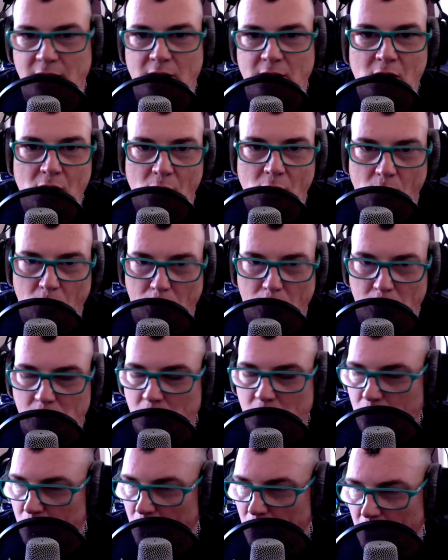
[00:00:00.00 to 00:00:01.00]
or
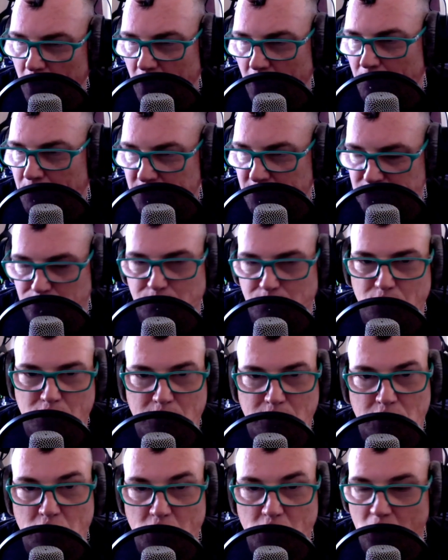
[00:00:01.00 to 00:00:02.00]
a uh, Pixel Book
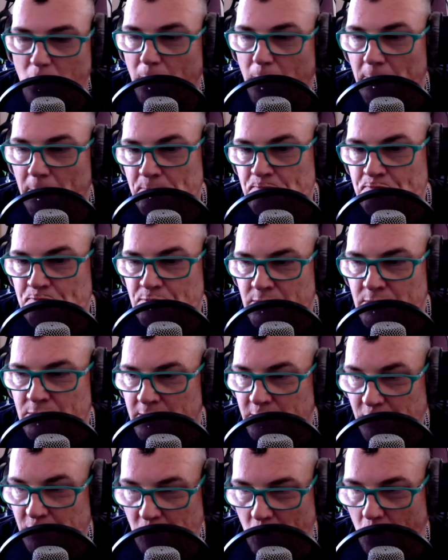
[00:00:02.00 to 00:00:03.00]
Go,
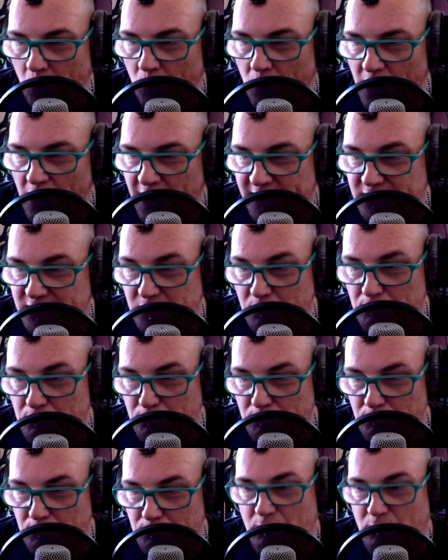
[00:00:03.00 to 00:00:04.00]
you know, it's a um,
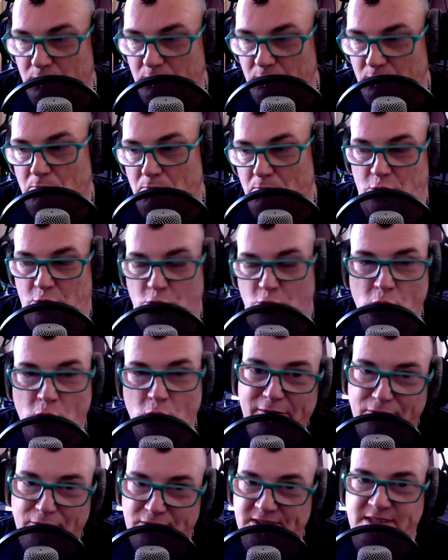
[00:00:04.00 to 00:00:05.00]
you,
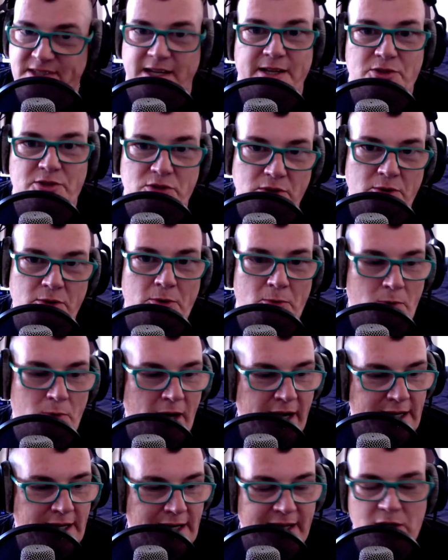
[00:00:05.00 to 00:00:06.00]
you have a say too,
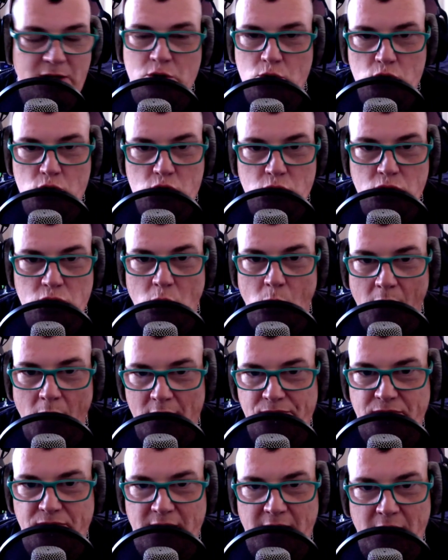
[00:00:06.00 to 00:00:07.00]
right? Like you should go
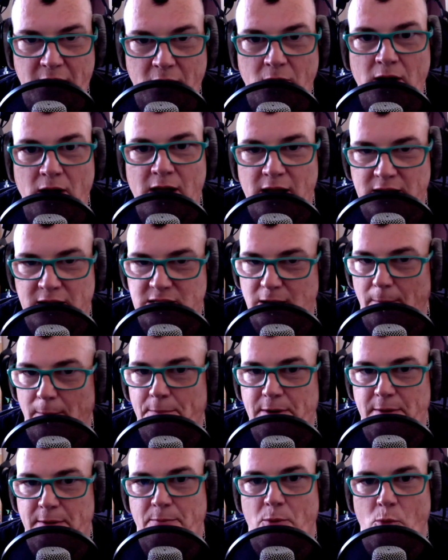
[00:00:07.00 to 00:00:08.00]
out there and tell
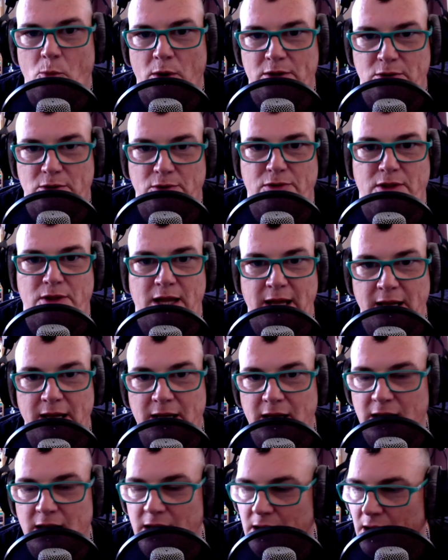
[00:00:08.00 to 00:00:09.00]
people what you think.
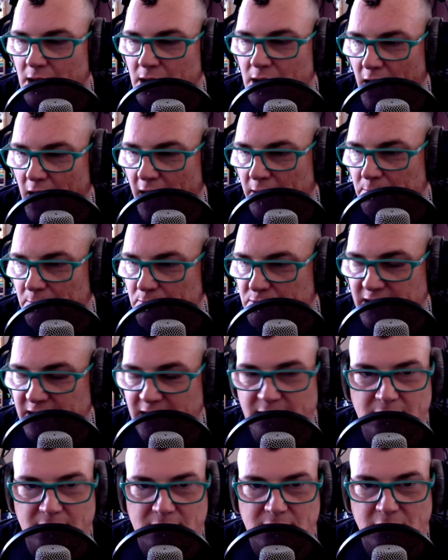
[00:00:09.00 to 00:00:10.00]
Um,
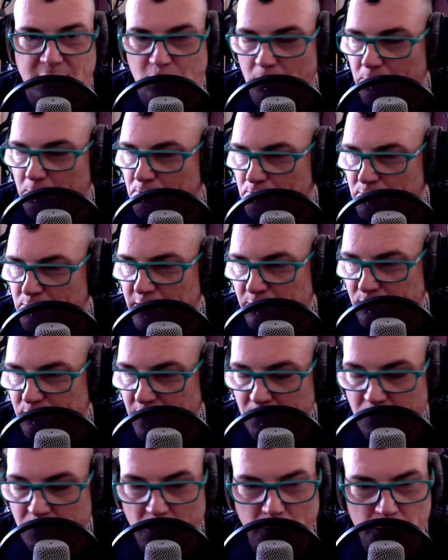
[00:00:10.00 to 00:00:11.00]
tell you know
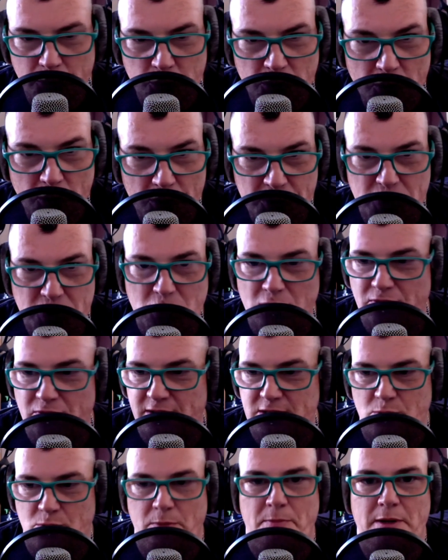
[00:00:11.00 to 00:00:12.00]
people do those
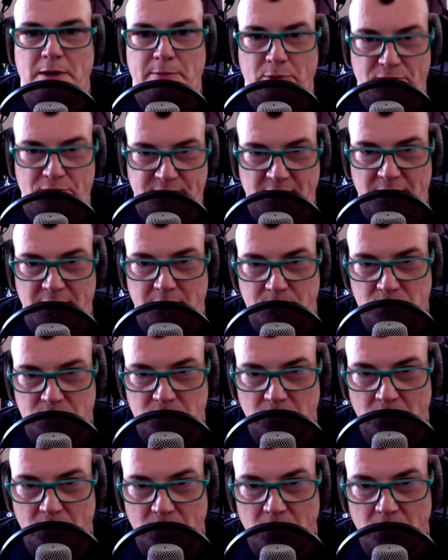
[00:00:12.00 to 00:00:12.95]
surveys when people send them to you